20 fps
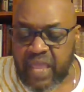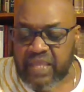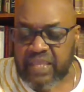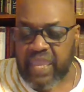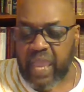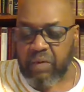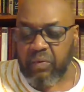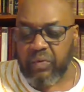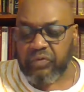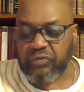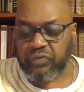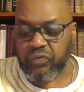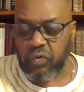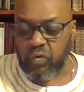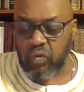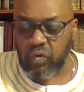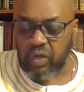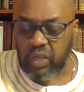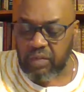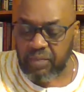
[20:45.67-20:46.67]
can we
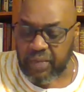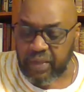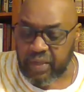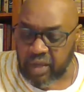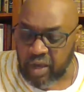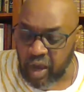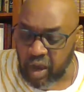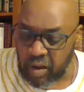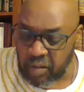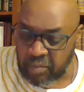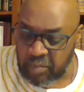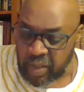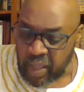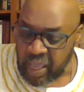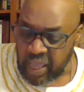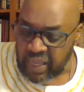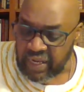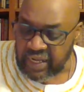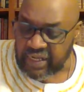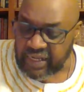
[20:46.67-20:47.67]
truly become
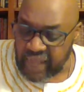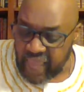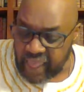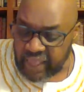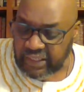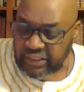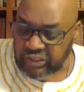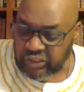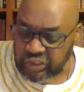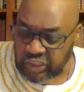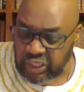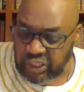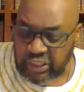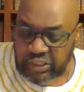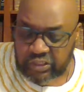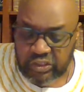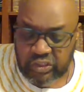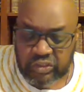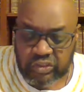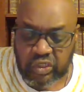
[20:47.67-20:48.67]
like
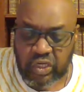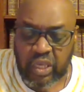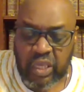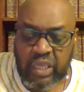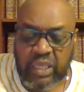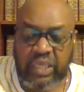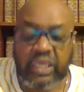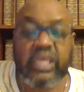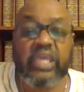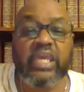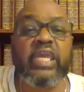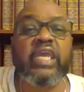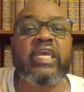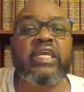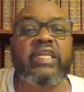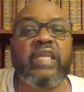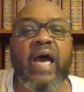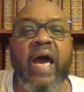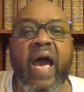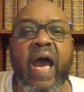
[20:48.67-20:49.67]
Jesus
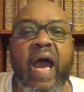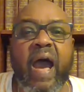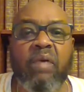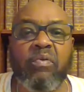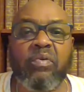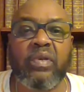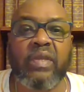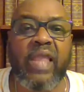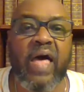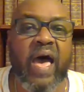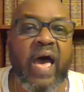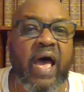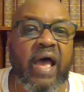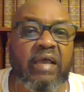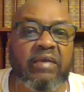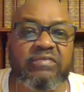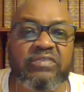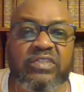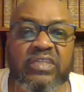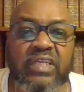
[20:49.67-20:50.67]
in our
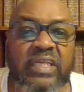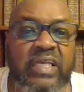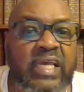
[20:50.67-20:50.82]
lives.